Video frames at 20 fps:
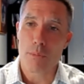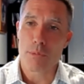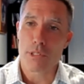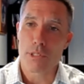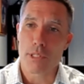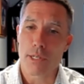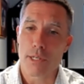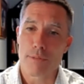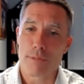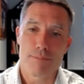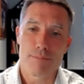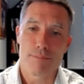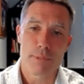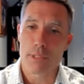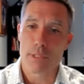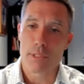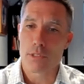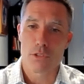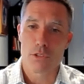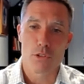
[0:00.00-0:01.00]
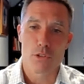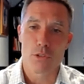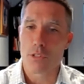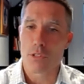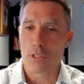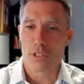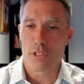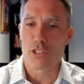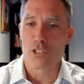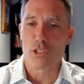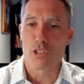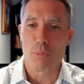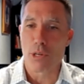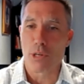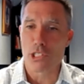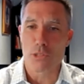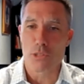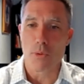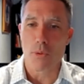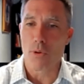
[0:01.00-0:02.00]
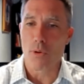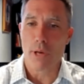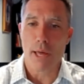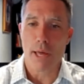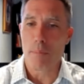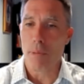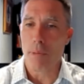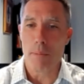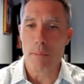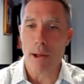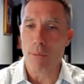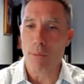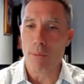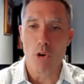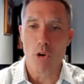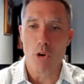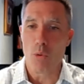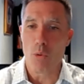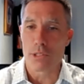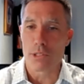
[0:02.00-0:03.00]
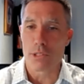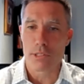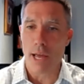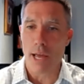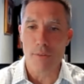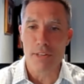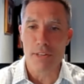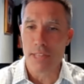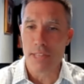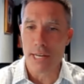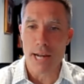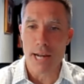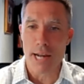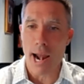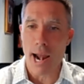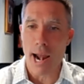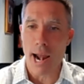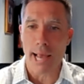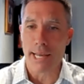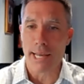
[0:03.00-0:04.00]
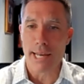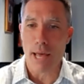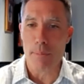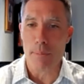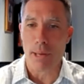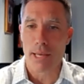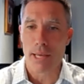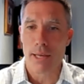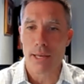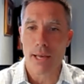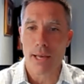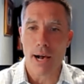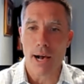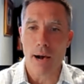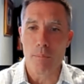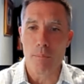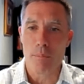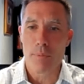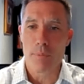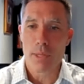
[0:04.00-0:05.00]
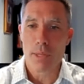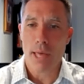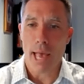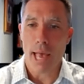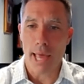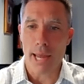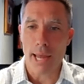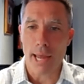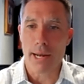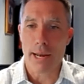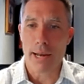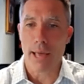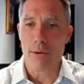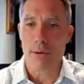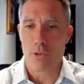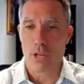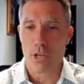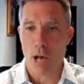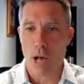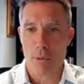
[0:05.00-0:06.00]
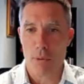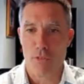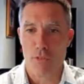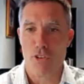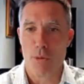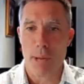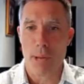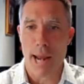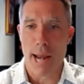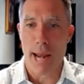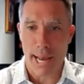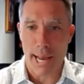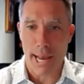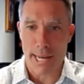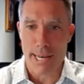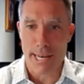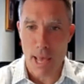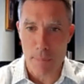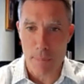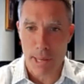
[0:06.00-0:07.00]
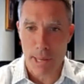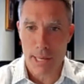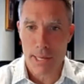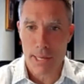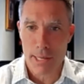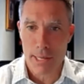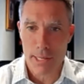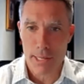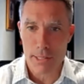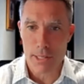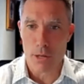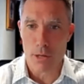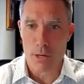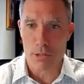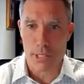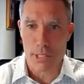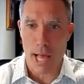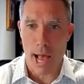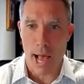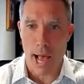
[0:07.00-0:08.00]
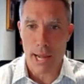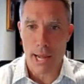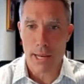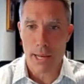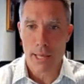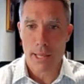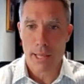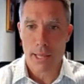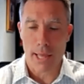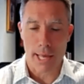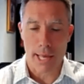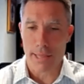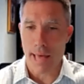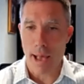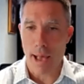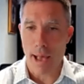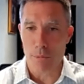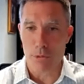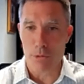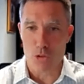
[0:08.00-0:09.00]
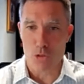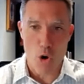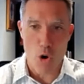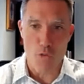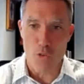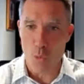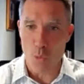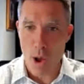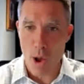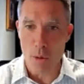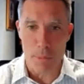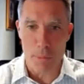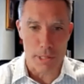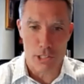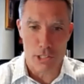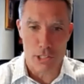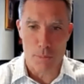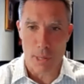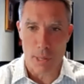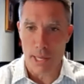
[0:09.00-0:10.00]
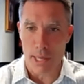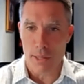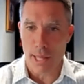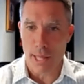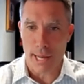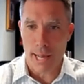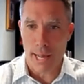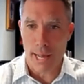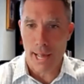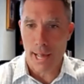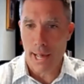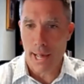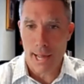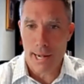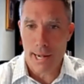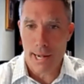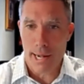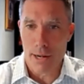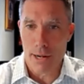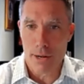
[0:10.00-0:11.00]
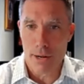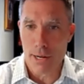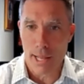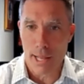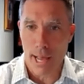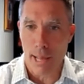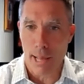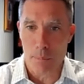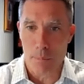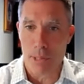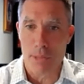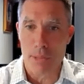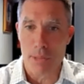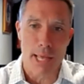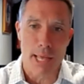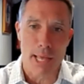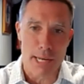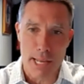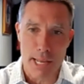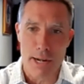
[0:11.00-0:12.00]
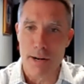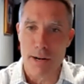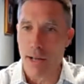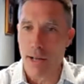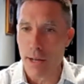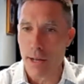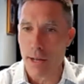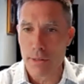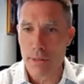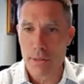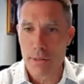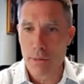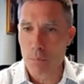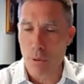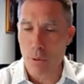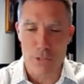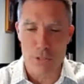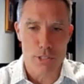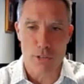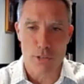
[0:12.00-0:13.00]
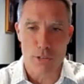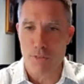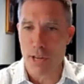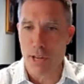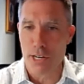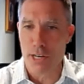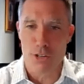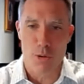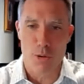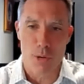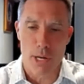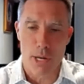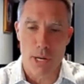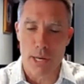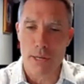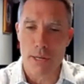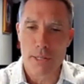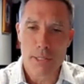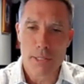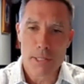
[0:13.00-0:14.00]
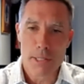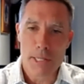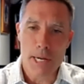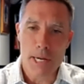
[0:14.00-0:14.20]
was the assistant principal, and my role was everything non-academic. And coming from an academic, side, like that was overwhelming to me. Like but they needed a person to fit into it. And